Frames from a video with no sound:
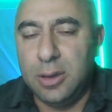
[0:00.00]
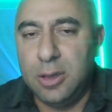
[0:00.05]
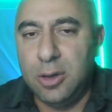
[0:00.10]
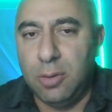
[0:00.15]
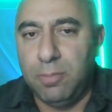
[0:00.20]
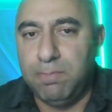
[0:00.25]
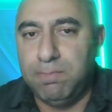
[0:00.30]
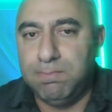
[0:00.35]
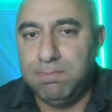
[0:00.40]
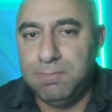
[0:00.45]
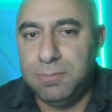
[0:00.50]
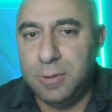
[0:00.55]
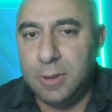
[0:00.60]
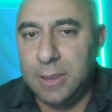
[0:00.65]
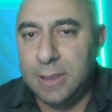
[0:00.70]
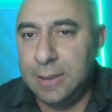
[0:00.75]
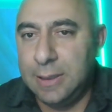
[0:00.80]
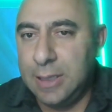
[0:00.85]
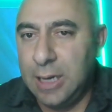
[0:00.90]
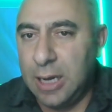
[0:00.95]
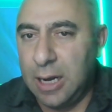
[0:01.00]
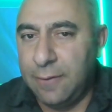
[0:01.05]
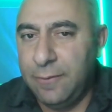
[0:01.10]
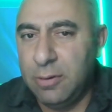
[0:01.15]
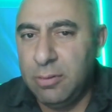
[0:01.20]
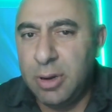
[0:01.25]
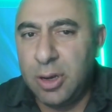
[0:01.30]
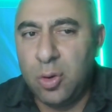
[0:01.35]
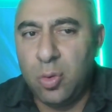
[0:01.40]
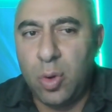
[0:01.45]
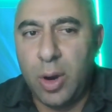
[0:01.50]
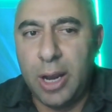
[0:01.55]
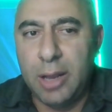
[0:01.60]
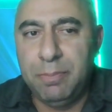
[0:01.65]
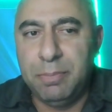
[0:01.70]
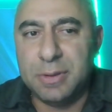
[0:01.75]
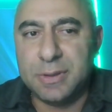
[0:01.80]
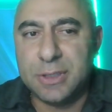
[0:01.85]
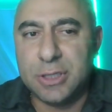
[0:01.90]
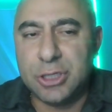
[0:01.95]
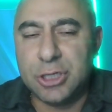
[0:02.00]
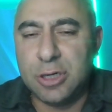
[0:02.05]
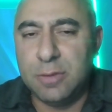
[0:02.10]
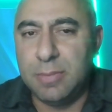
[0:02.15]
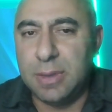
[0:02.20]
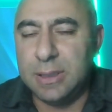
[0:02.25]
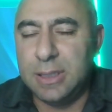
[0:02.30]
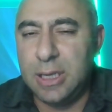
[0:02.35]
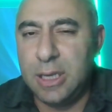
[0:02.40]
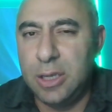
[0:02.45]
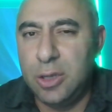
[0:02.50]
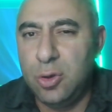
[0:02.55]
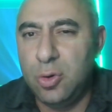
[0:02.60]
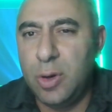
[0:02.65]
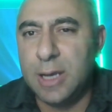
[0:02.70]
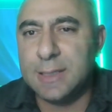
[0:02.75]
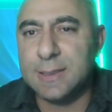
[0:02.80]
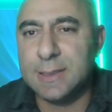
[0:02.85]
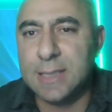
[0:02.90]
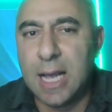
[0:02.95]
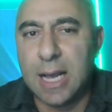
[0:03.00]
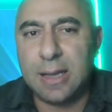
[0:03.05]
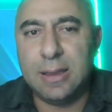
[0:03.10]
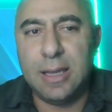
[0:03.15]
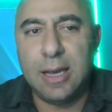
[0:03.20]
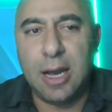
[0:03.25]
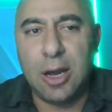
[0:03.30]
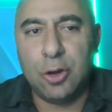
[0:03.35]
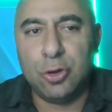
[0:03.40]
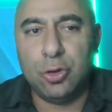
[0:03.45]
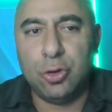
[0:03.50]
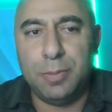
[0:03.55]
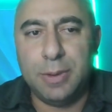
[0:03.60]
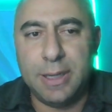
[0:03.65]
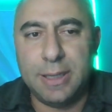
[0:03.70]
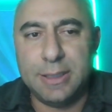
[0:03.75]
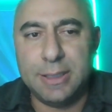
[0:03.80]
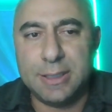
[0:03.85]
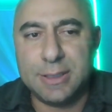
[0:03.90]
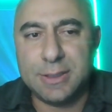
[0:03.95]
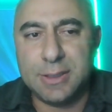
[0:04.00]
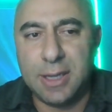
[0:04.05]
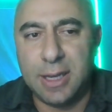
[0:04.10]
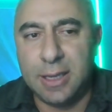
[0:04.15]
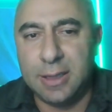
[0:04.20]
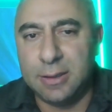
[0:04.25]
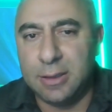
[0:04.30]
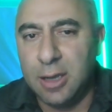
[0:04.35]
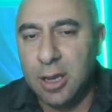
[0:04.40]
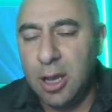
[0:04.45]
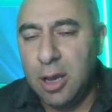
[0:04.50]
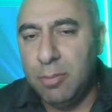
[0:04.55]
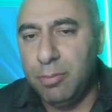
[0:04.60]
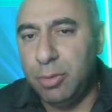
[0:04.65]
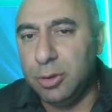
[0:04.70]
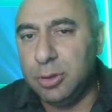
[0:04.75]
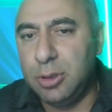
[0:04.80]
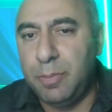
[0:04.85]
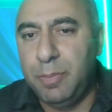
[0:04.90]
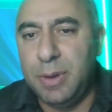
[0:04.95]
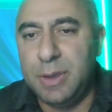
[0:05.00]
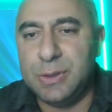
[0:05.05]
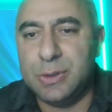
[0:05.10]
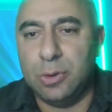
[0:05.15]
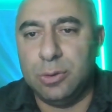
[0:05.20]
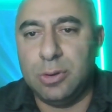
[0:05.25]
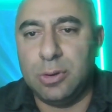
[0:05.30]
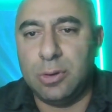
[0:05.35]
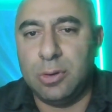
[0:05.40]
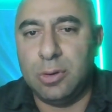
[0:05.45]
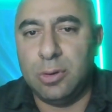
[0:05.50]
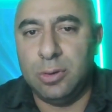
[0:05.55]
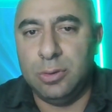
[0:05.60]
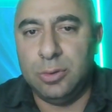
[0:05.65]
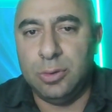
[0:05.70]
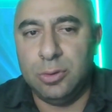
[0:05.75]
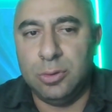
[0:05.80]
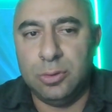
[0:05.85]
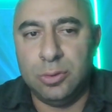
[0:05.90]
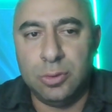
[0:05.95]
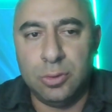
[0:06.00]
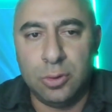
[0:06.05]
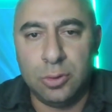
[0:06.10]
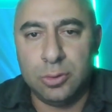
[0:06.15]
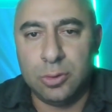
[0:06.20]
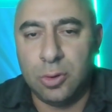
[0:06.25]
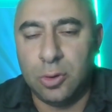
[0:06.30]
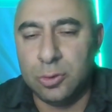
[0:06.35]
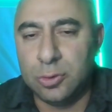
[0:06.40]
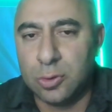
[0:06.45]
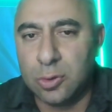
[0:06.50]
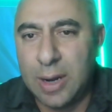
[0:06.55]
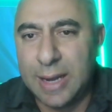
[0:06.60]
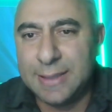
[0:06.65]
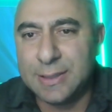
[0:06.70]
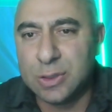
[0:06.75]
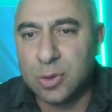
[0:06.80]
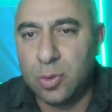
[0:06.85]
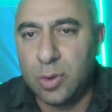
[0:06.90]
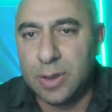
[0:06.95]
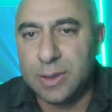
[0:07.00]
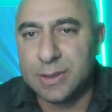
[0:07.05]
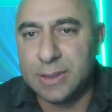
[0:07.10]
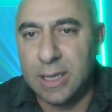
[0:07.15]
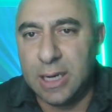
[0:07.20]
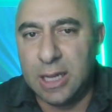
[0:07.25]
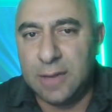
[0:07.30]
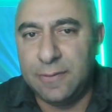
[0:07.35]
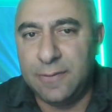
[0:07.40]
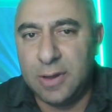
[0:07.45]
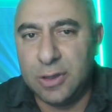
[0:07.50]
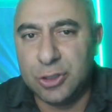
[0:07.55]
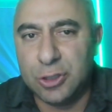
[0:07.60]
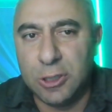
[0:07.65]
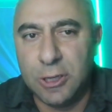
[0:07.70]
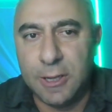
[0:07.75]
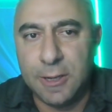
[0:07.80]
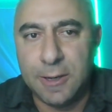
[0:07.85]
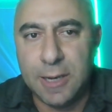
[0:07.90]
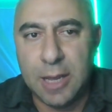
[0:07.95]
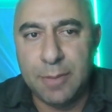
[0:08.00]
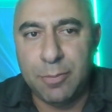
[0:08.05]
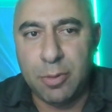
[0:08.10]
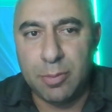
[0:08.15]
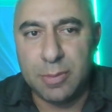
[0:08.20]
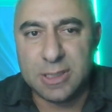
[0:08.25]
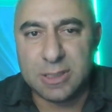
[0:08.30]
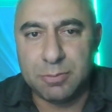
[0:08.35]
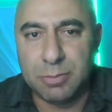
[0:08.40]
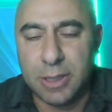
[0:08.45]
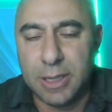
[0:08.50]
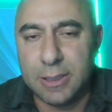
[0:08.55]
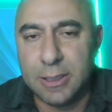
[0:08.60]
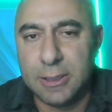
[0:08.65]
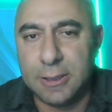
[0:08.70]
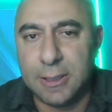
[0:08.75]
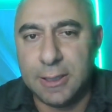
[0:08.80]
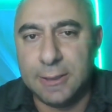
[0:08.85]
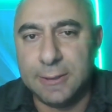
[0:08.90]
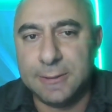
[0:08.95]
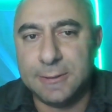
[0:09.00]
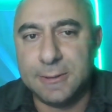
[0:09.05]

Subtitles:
know, got a very quiet position, but he knew exactly how to play this and put a piece on the right squares, and eventually Nepo misplayed it, and